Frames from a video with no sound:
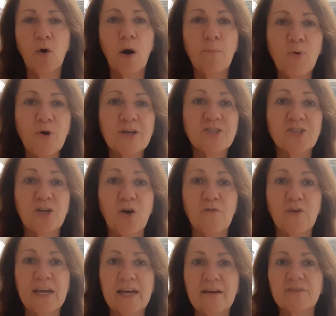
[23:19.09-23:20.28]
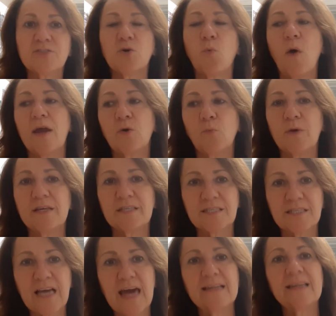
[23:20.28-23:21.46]
abortion over here, so why don't we
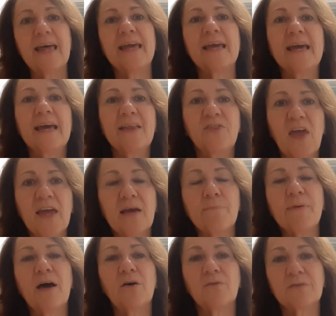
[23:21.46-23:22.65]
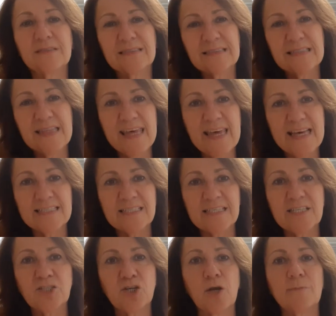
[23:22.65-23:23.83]
just kind of like think about this
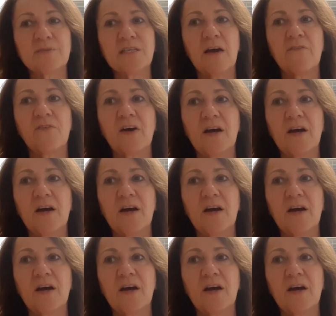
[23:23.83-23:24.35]
in terms of